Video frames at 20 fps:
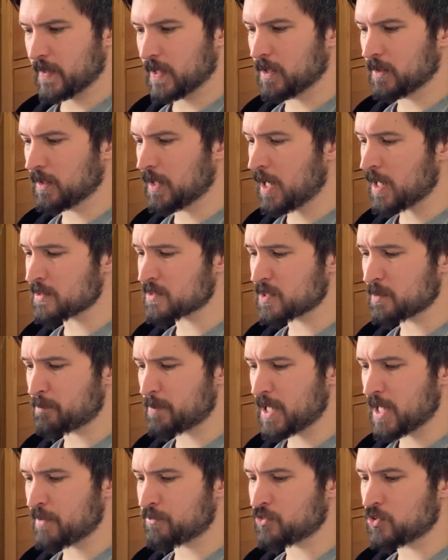At last the
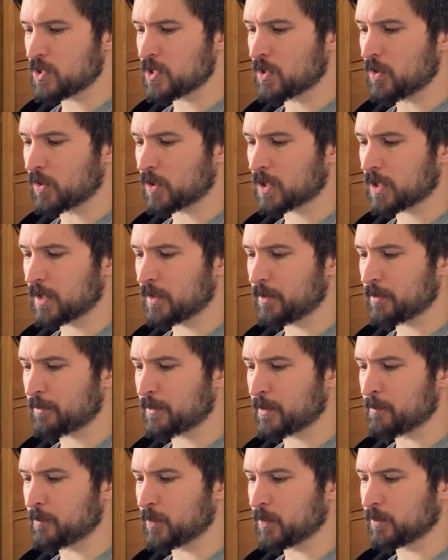BFG got clear of
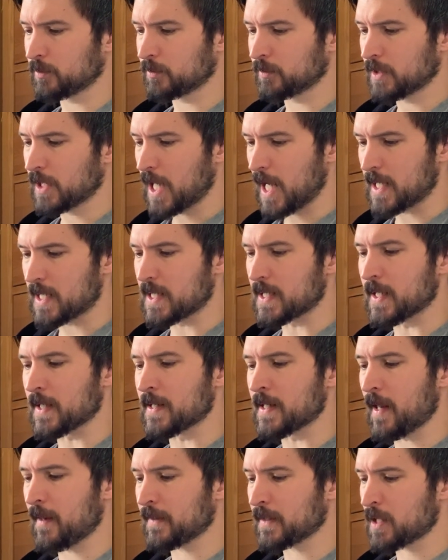them all, and in
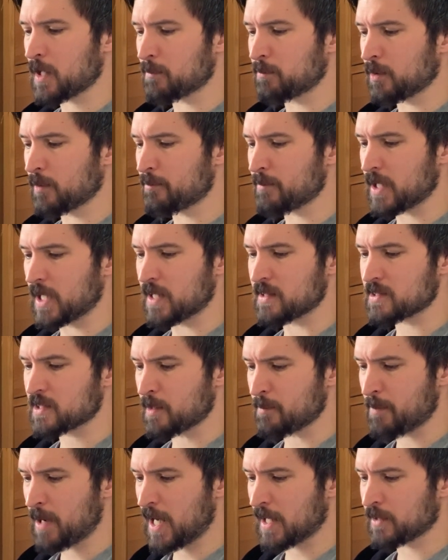another couple of minutes the
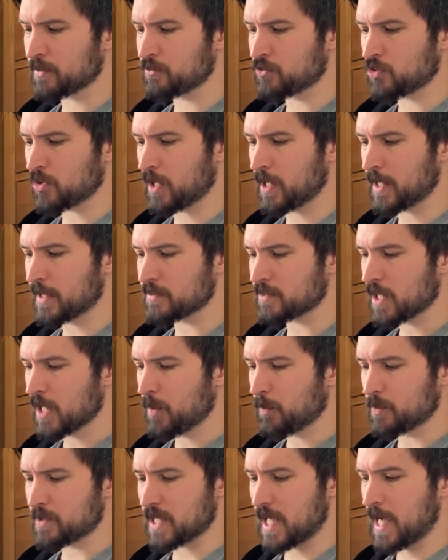pack of giants
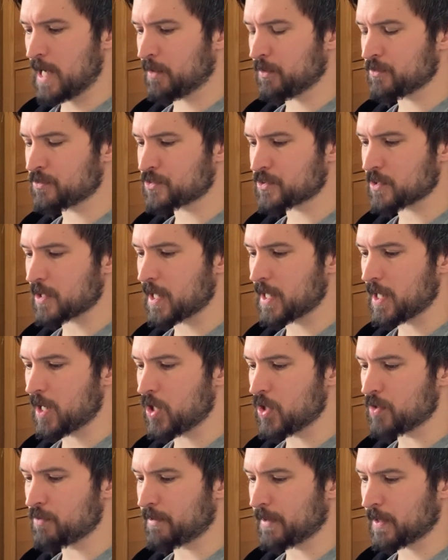was out of sight
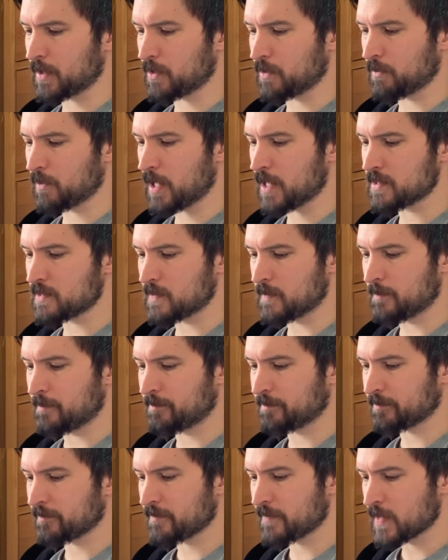over the horizon.
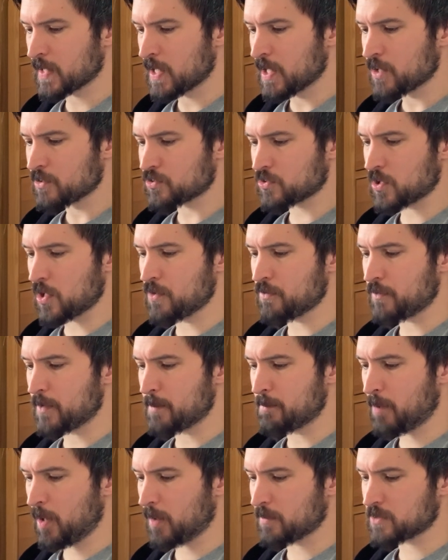Sophie
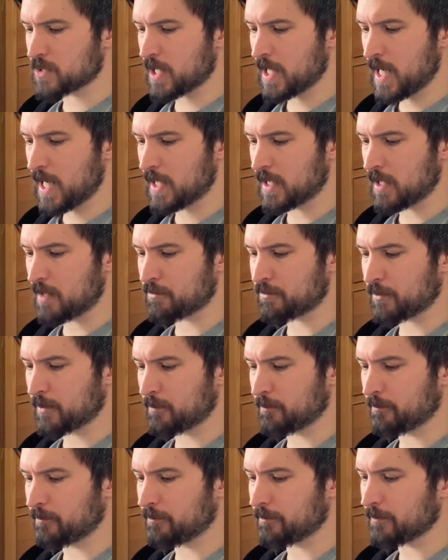popped her head up
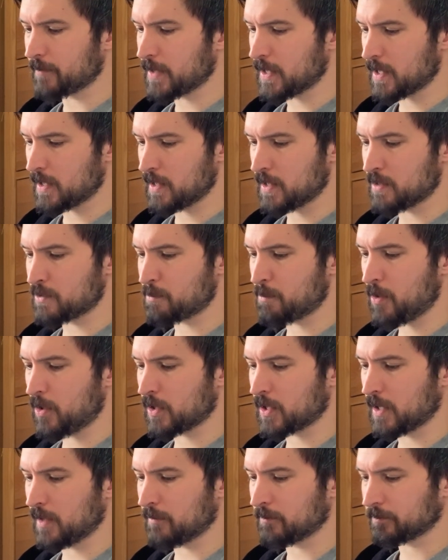from his
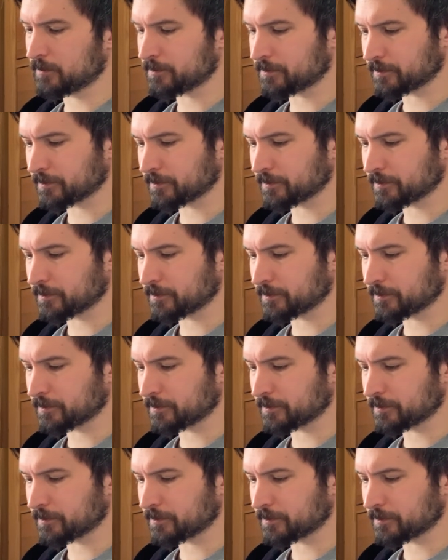pocket.